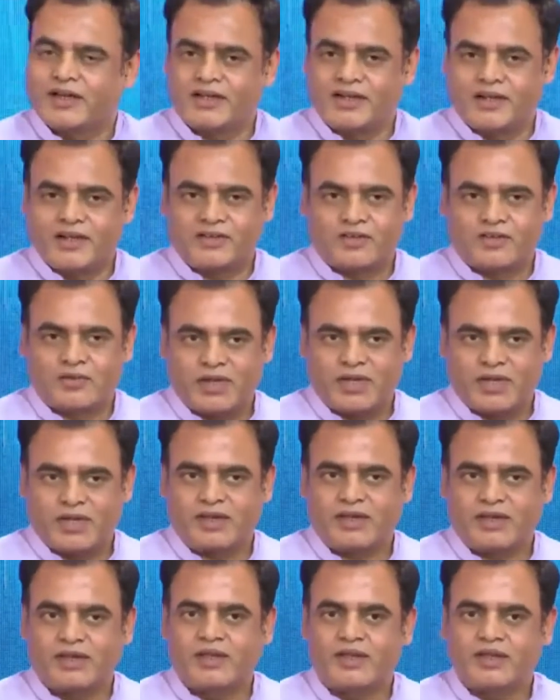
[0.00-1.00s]
needs to be
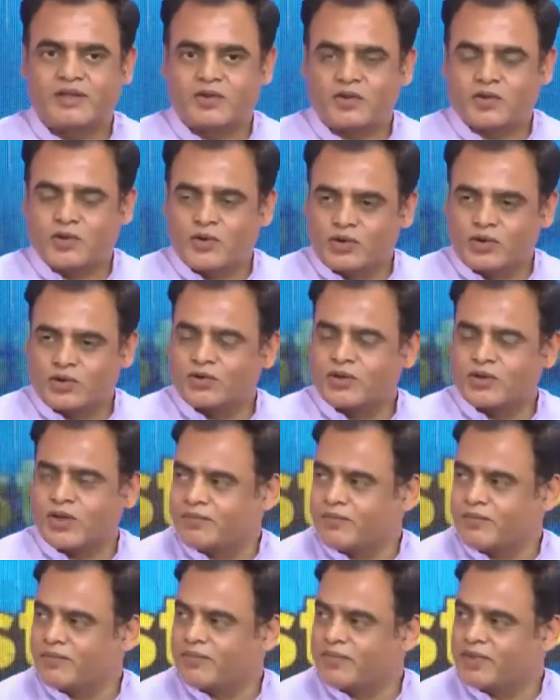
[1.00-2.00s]
told to them.
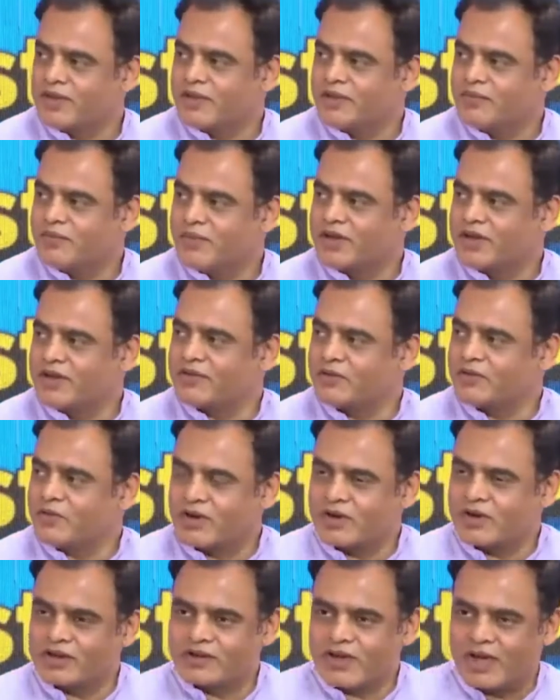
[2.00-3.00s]
Because
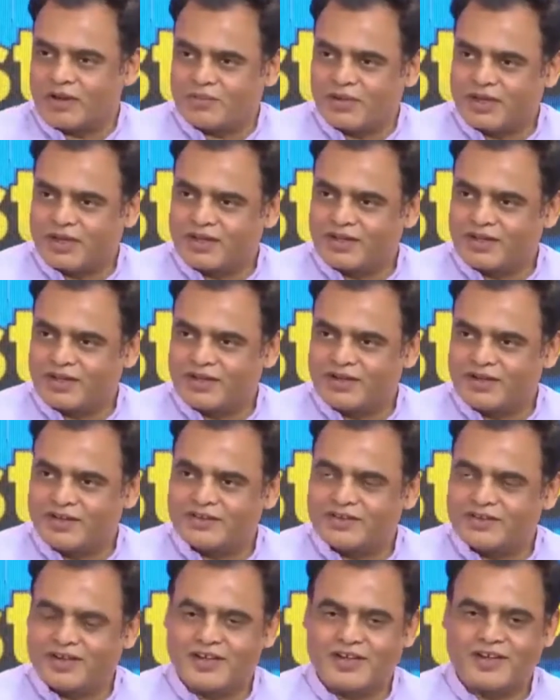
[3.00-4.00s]
what is happening in the
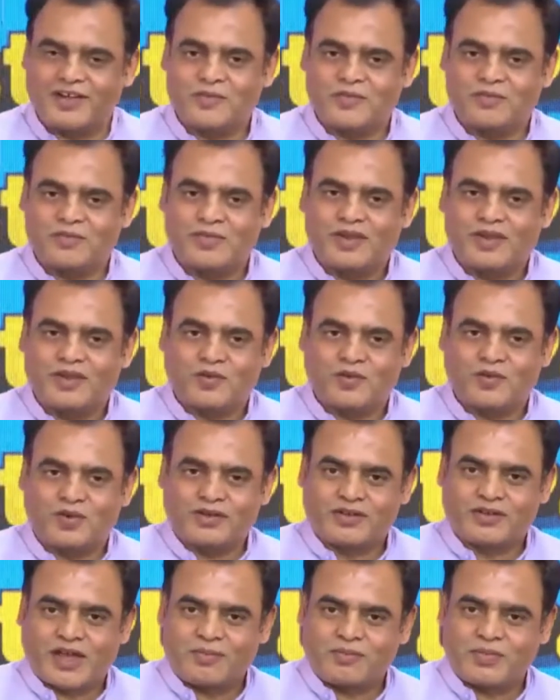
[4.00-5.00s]
industry, what
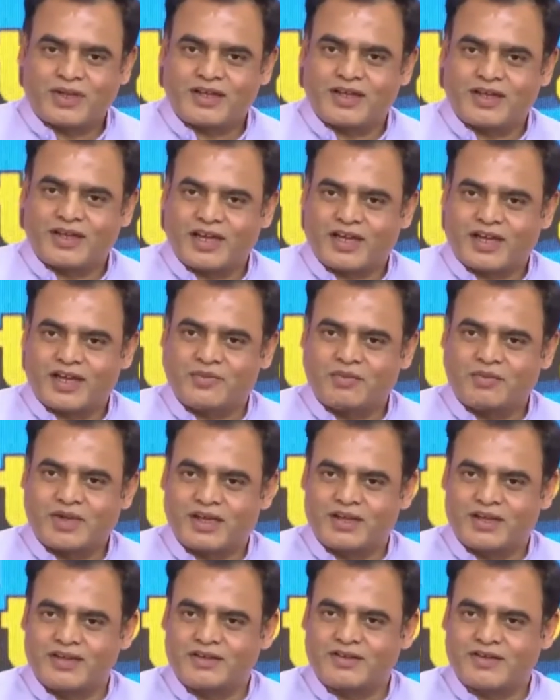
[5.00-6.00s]
is happening in the academic
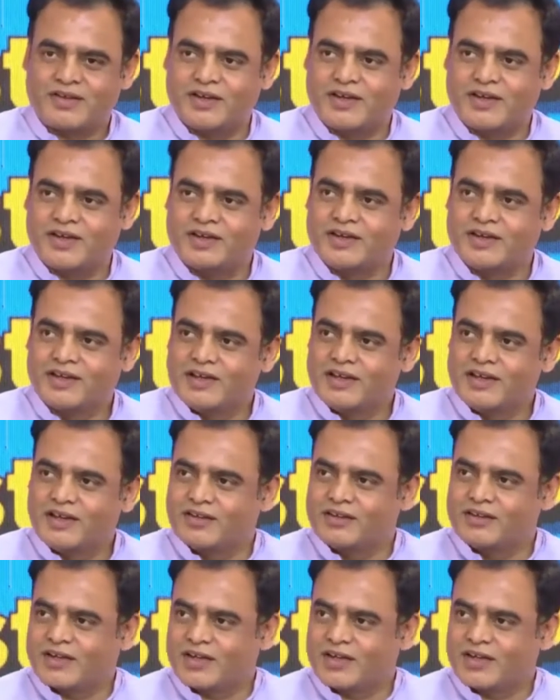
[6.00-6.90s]
industry, it is